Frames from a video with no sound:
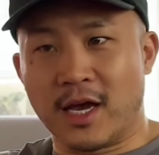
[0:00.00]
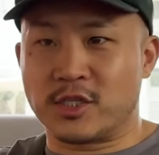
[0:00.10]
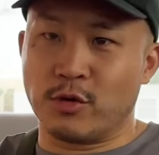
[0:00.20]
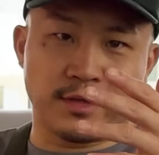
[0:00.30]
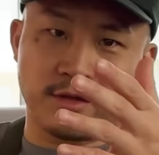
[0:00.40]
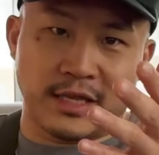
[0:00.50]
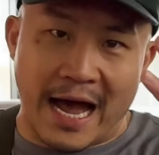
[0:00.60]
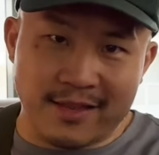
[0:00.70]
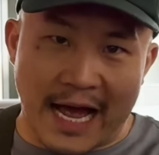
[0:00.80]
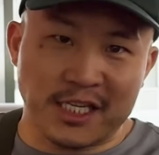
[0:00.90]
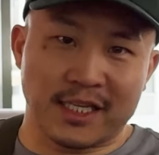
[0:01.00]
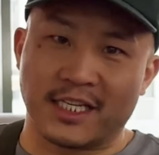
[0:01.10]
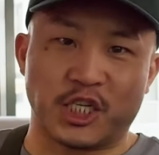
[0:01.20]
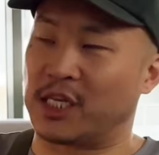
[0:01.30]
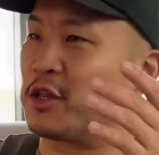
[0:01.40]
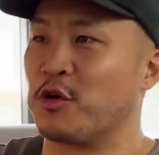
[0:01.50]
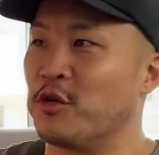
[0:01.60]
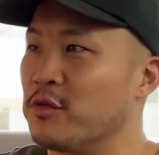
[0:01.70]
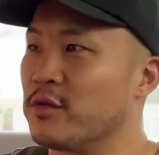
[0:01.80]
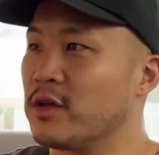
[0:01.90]
Yeah. So that's just a
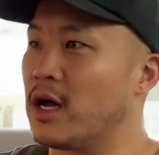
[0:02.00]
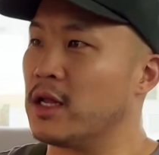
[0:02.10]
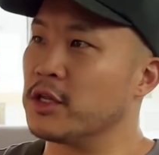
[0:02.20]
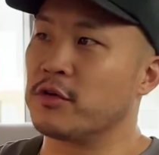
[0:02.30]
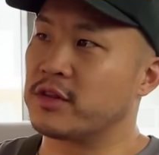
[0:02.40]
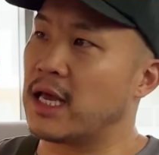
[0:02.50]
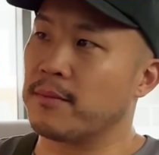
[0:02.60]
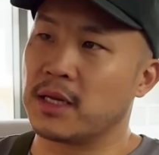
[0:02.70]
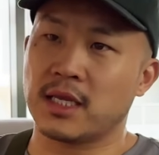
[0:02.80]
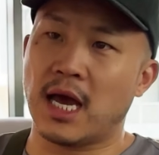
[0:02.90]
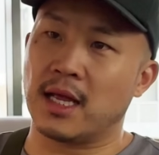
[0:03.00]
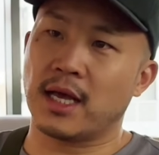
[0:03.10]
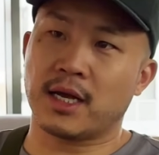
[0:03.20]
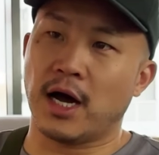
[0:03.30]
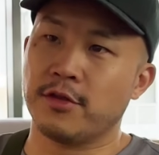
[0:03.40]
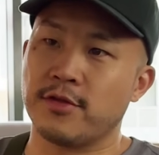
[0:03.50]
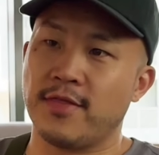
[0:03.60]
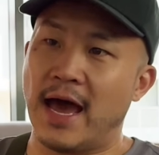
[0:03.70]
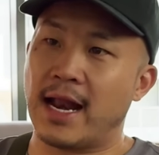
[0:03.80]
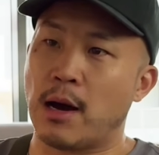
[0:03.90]
little thing, but yeah, like other
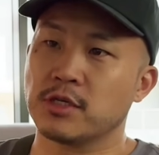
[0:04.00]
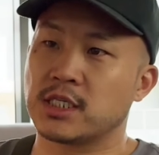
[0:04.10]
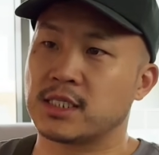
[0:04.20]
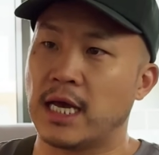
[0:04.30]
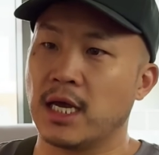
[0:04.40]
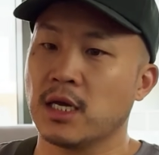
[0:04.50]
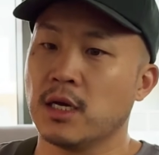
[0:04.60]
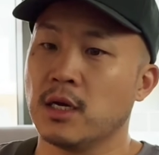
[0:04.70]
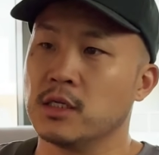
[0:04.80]
than that, I would just say